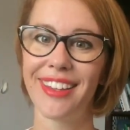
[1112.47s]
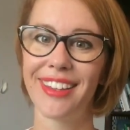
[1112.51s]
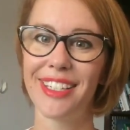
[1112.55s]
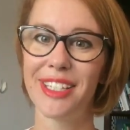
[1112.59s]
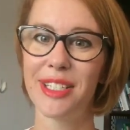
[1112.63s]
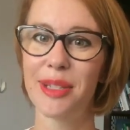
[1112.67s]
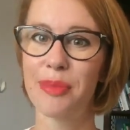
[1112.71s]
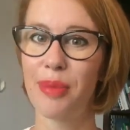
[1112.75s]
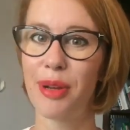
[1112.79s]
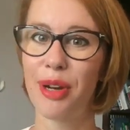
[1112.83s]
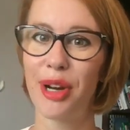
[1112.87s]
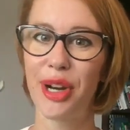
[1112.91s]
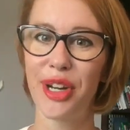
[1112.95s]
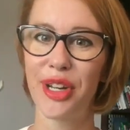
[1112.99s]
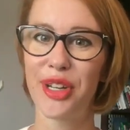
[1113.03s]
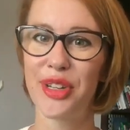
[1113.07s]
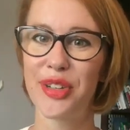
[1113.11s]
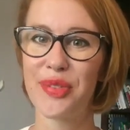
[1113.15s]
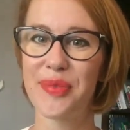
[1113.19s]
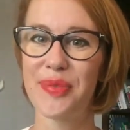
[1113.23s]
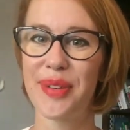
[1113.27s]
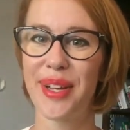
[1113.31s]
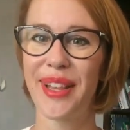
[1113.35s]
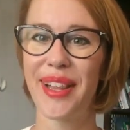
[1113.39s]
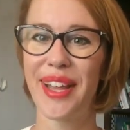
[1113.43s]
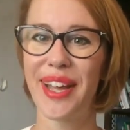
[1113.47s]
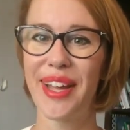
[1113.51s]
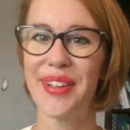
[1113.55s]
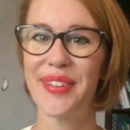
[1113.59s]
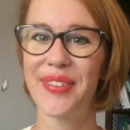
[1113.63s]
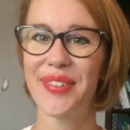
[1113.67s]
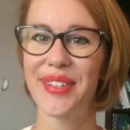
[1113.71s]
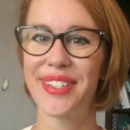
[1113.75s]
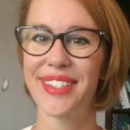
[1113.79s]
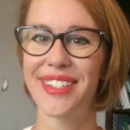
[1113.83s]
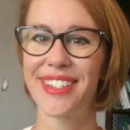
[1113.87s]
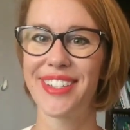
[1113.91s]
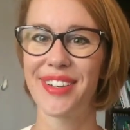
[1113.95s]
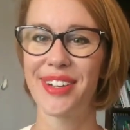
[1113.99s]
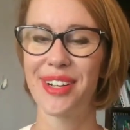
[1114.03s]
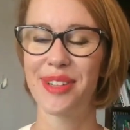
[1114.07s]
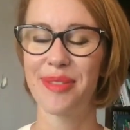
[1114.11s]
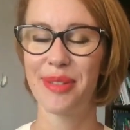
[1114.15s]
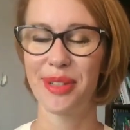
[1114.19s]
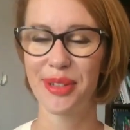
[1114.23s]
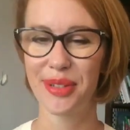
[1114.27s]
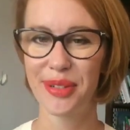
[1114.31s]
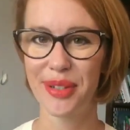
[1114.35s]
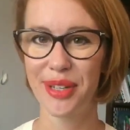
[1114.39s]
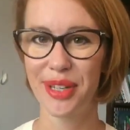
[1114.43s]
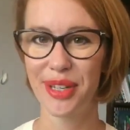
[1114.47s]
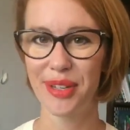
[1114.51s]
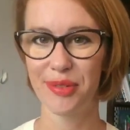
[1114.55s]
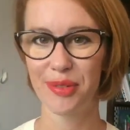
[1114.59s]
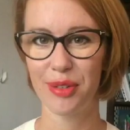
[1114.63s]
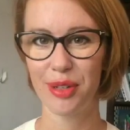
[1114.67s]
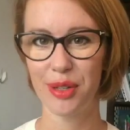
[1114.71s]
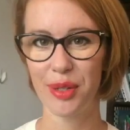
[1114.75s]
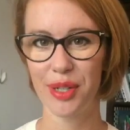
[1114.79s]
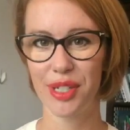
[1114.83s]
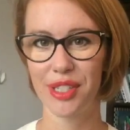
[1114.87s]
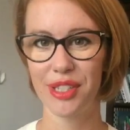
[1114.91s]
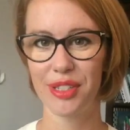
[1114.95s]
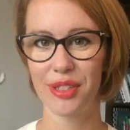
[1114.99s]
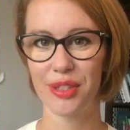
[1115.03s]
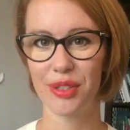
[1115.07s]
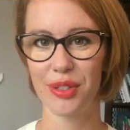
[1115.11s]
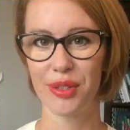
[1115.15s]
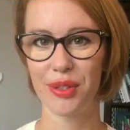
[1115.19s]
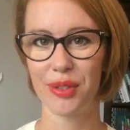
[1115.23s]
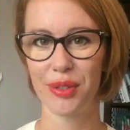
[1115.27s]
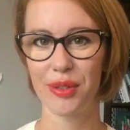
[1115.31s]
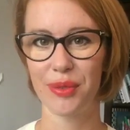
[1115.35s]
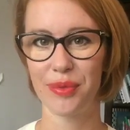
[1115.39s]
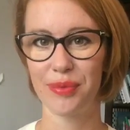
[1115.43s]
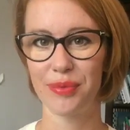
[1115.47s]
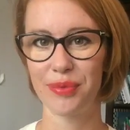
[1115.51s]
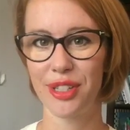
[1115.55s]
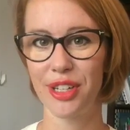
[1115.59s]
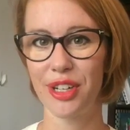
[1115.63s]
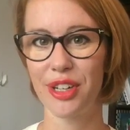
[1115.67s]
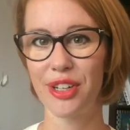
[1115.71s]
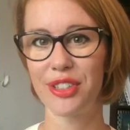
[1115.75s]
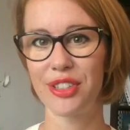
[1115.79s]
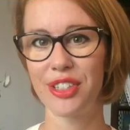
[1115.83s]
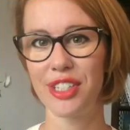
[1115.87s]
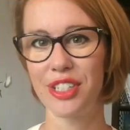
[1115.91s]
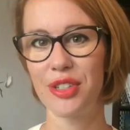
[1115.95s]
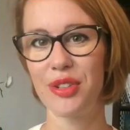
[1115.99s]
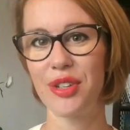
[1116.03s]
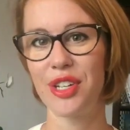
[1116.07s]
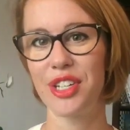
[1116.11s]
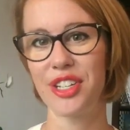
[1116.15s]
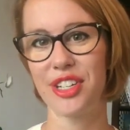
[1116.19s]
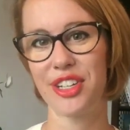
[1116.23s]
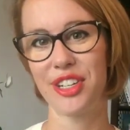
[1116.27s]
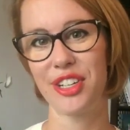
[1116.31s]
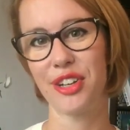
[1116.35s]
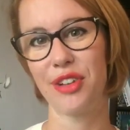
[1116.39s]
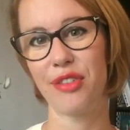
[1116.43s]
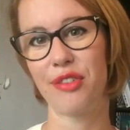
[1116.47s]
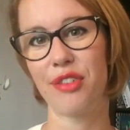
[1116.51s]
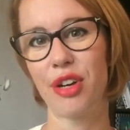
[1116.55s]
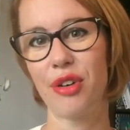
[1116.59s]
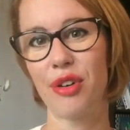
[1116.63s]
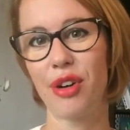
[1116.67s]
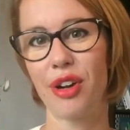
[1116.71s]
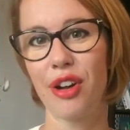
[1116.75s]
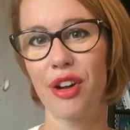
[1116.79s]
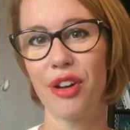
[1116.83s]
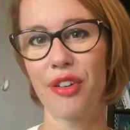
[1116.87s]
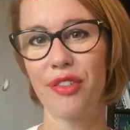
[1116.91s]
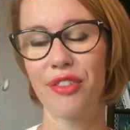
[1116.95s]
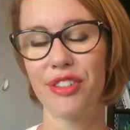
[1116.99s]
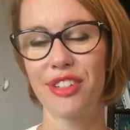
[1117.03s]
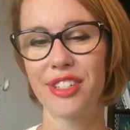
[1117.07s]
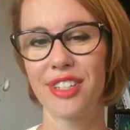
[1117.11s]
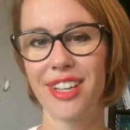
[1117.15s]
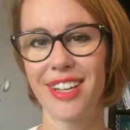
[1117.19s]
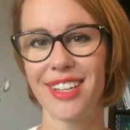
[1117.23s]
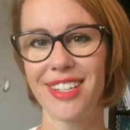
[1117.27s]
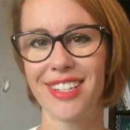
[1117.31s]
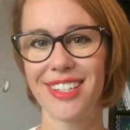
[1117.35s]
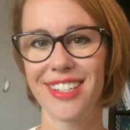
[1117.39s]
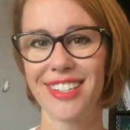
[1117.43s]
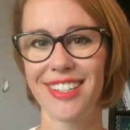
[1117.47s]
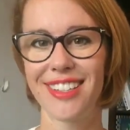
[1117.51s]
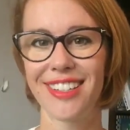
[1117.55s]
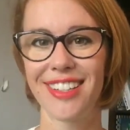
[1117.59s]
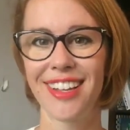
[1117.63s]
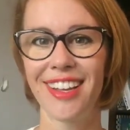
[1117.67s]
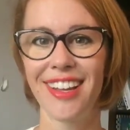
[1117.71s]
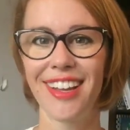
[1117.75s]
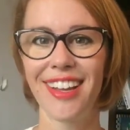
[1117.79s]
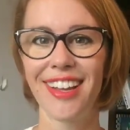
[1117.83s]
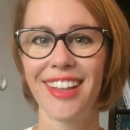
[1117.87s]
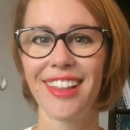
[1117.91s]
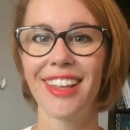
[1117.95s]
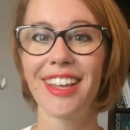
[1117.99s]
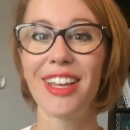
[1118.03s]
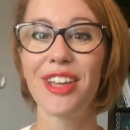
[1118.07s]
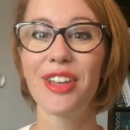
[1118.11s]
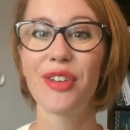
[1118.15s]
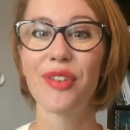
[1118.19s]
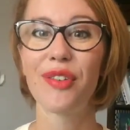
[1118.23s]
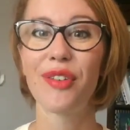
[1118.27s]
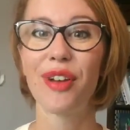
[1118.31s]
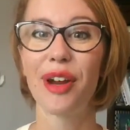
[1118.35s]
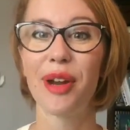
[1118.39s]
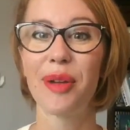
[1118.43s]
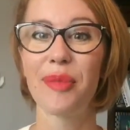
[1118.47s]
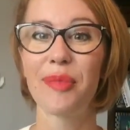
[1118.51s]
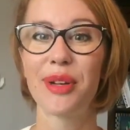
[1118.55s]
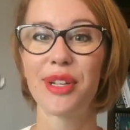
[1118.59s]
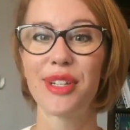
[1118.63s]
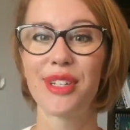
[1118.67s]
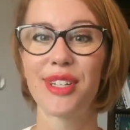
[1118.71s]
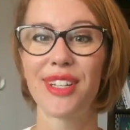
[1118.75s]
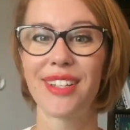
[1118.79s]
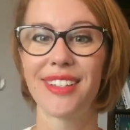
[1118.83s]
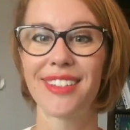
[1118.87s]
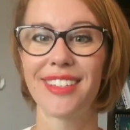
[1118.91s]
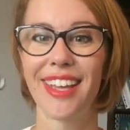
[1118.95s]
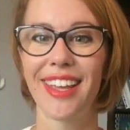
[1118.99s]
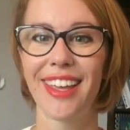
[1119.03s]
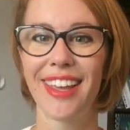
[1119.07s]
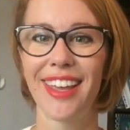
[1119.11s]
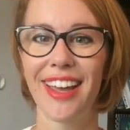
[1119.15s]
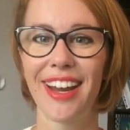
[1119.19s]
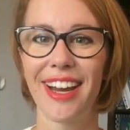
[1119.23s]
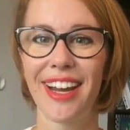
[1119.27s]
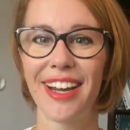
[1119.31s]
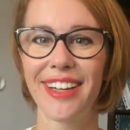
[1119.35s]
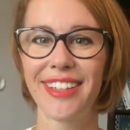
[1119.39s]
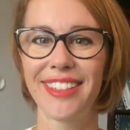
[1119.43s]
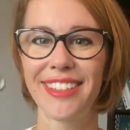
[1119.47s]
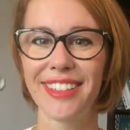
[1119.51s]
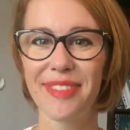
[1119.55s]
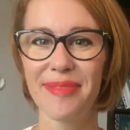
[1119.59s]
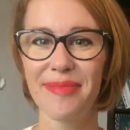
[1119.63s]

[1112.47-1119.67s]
in this period of my life, and so I'll be looking forward to the continuation of our conversation. Thank you very much, and take care.